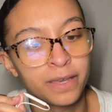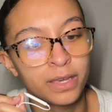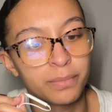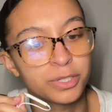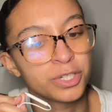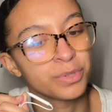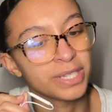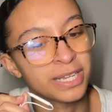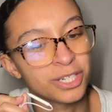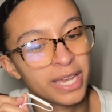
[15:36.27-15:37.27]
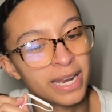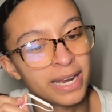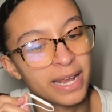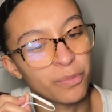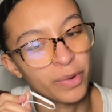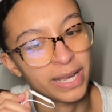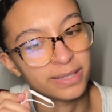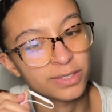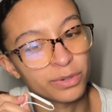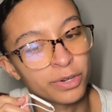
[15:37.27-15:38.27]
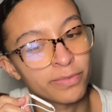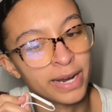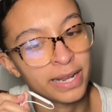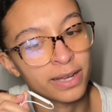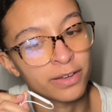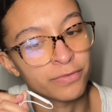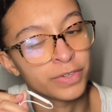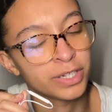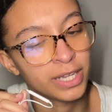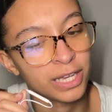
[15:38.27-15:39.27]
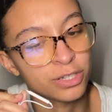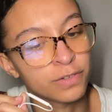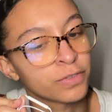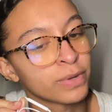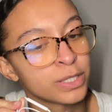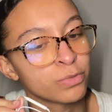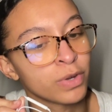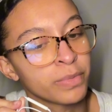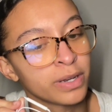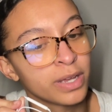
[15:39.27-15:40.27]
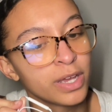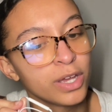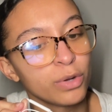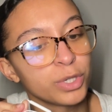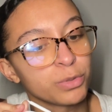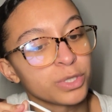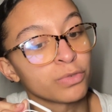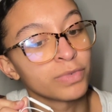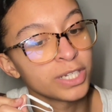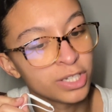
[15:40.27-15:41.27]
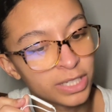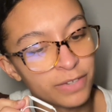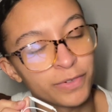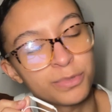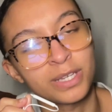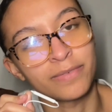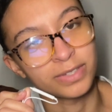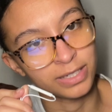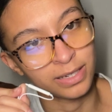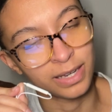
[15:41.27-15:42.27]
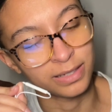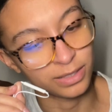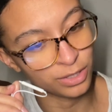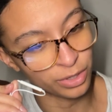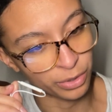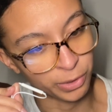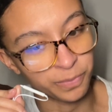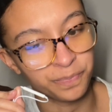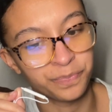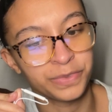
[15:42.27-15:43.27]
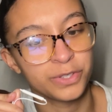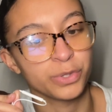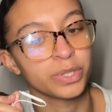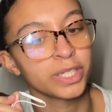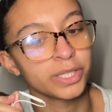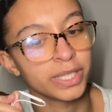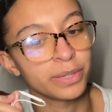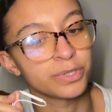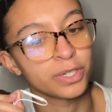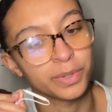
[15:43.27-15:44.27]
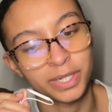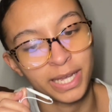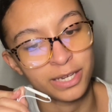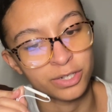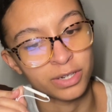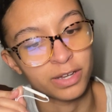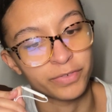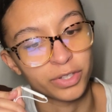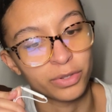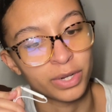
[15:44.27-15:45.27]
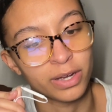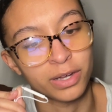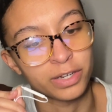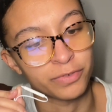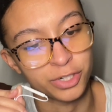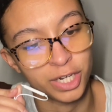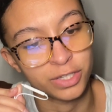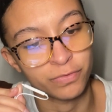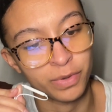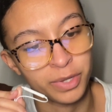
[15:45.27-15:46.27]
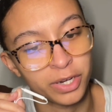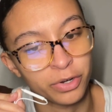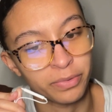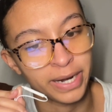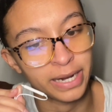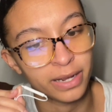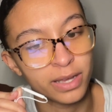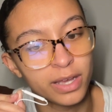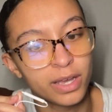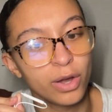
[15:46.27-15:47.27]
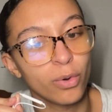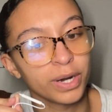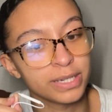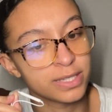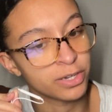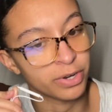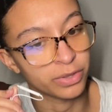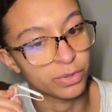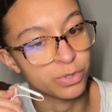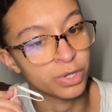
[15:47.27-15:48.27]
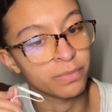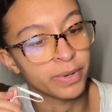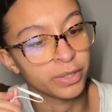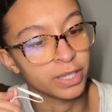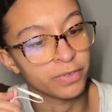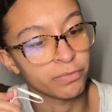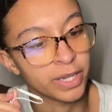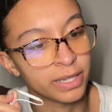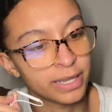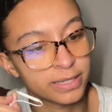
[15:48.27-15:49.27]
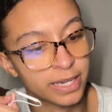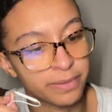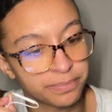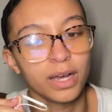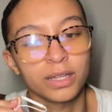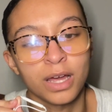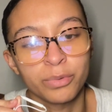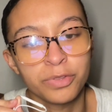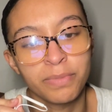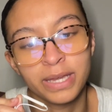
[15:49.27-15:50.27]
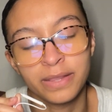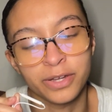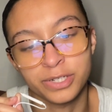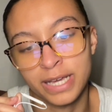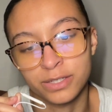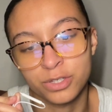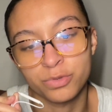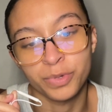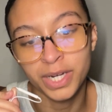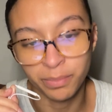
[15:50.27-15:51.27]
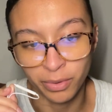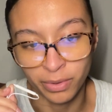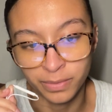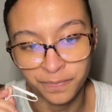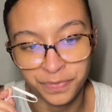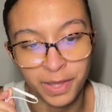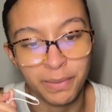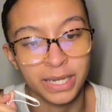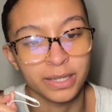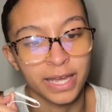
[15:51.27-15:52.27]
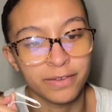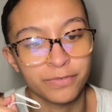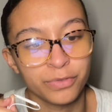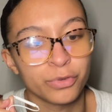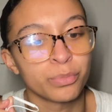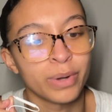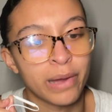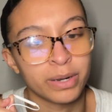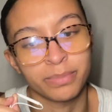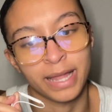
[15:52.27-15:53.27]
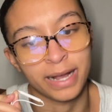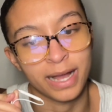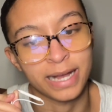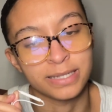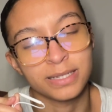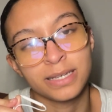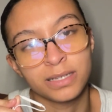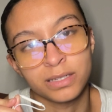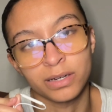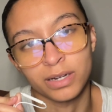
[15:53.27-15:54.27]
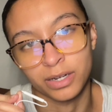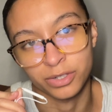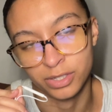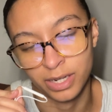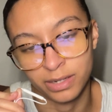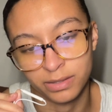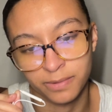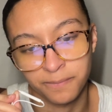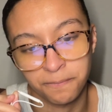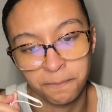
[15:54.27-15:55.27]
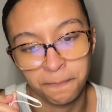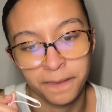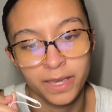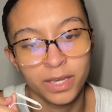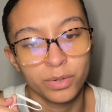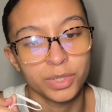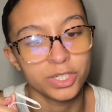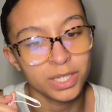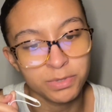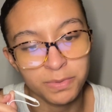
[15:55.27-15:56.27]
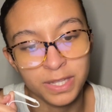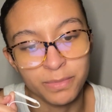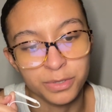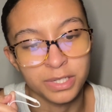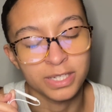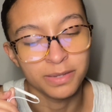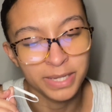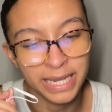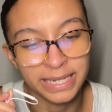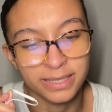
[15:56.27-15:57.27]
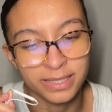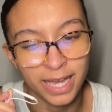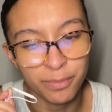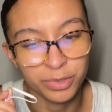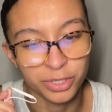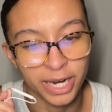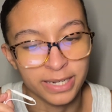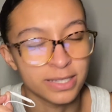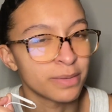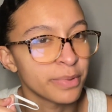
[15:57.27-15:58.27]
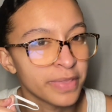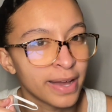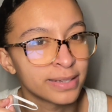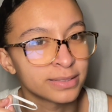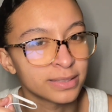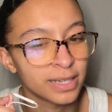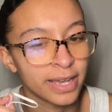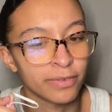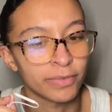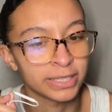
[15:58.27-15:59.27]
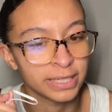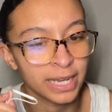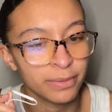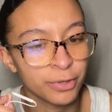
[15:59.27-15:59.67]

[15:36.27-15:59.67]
but she was educated and white, so her writing of Vindication of the Rights of Women, which was originally from 1792, so clearly there was no indication of including all different shades of women in her writing, or considering those who could barely even read at that time. Along with making their texts readable, they made life through brown and black eyes easier to understand, which seems to be the most intimidating step when trying to sympathize and resonate with